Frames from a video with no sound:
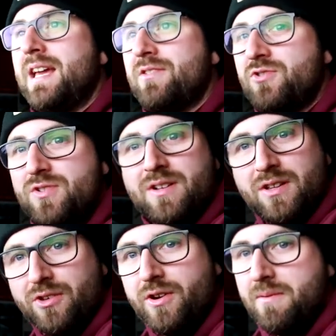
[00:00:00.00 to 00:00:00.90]
in
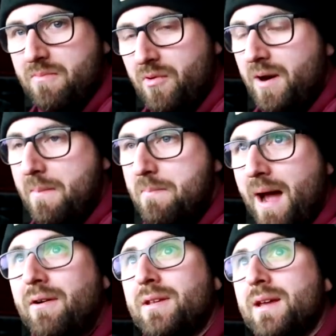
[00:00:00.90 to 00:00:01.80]
learning more
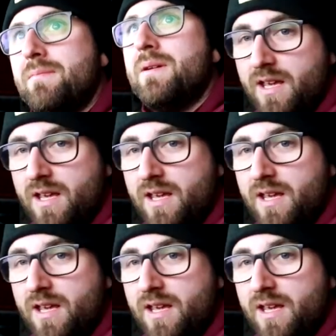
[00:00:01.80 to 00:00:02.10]
about him,